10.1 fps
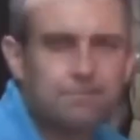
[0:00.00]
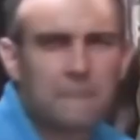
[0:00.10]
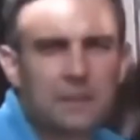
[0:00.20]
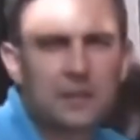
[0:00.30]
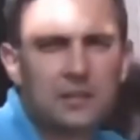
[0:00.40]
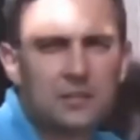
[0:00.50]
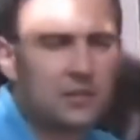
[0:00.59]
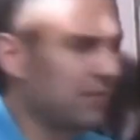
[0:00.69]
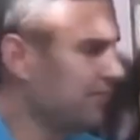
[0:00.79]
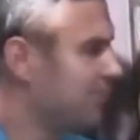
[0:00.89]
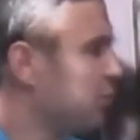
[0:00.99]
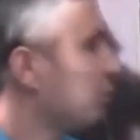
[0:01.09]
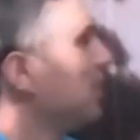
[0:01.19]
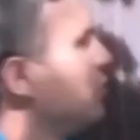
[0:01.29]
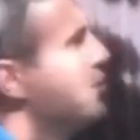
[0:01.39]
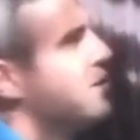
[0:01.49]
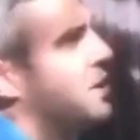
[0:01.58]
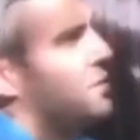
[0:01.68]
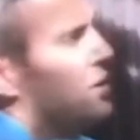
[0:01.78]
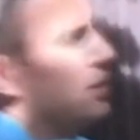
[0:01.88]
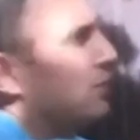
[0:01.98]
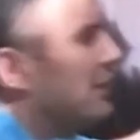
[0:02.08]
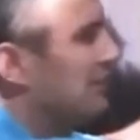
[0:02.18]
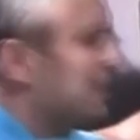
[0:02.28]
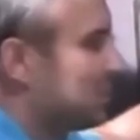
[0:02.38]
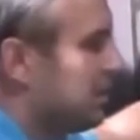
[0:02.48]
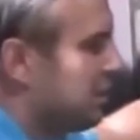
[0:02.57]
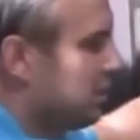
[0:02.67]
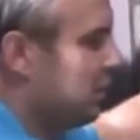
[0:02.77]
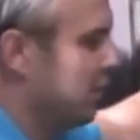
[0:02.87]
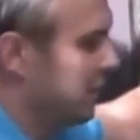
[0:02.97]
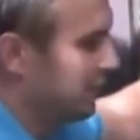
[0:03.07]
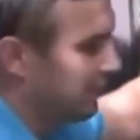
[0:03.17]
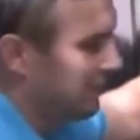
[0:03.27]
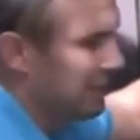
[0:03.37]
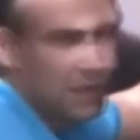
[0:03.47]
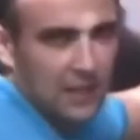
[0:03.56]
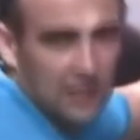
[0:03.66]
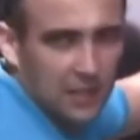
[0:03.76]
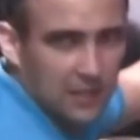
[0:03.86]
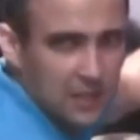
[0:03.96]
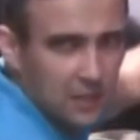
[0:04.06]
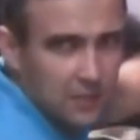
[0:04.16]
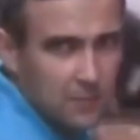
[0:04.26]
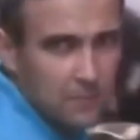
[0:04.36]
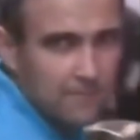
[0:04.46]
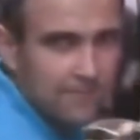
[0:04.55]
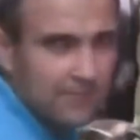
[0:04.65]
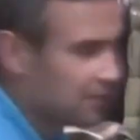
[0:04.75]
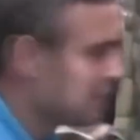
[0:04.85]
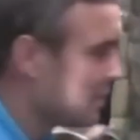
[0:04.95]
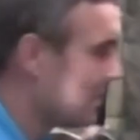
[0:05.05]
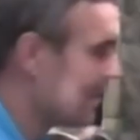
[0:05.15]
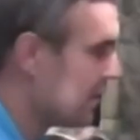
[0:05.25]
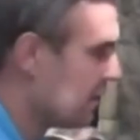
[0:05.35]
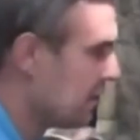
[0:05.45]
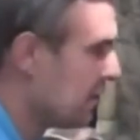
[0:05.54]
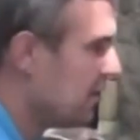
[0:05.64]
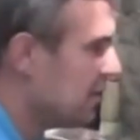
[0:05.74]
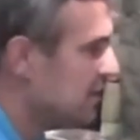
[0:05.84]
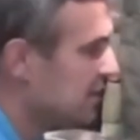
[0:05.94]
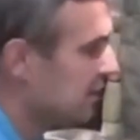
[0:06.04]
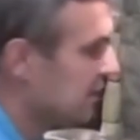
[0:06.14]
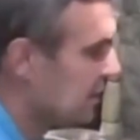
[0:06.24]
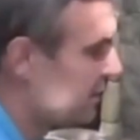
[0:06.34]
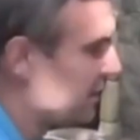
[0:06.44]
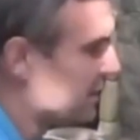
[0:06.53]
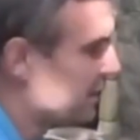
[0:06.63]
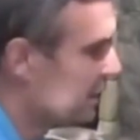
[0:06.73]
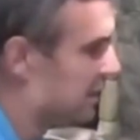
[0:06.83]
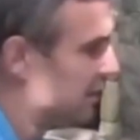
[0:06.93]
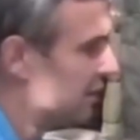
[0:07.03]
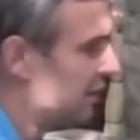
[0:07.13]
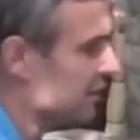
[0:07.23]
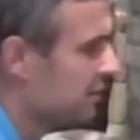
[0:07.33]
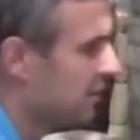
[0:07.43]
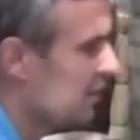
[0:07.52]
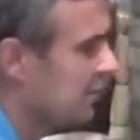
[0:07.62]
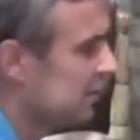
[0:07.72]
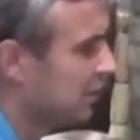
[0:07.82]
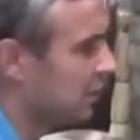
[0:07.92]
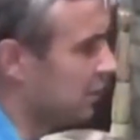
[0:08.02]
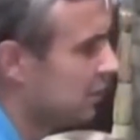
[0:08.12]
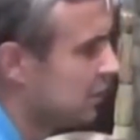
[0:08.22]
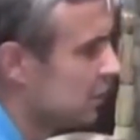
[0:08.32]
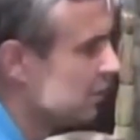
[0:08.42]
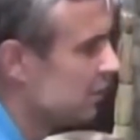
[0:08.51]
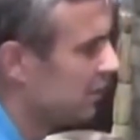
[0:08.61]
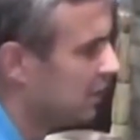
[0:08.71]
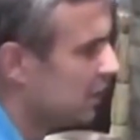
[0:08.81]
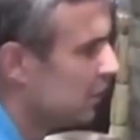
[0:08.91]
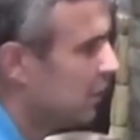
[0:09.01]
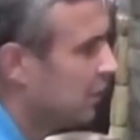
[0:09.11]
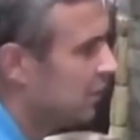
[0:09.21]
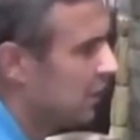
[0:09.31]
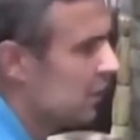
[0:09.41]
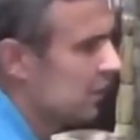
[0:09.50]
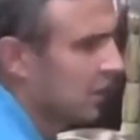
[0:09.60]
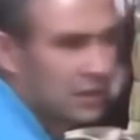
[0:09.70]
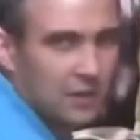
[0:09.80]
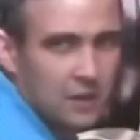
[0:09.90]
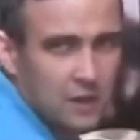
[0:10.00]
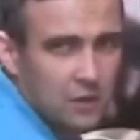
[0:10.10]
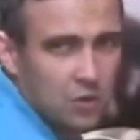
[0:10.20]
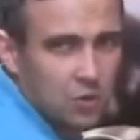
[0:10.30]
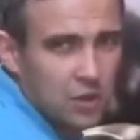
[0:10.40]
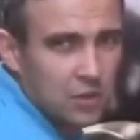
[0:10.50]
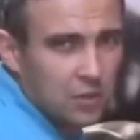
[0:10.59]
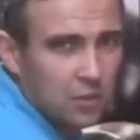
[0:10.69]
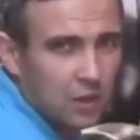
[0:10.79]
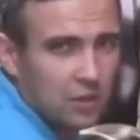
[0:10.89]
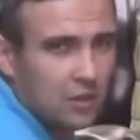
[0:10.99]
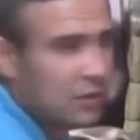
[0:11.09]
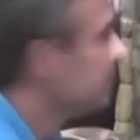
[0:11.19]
At a distance of 40 centimeters below the windowsills, exactly in the center, you need to determine the spot and make a hole for filling with foam insulation approximately at the joint of the bricks,